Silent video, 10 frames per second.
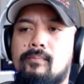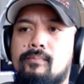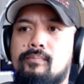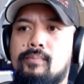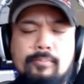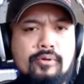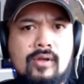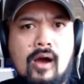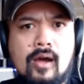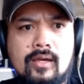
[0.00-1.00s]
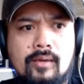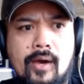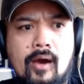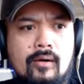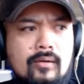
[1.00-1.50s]
people talking
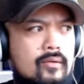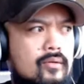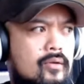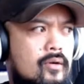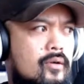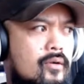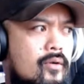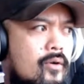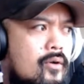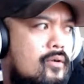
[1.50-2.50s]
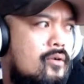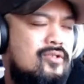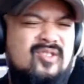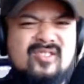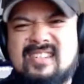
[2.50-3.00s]
about or
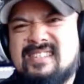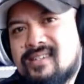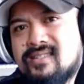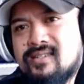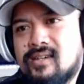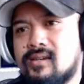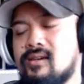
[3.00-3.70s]
sort of dissing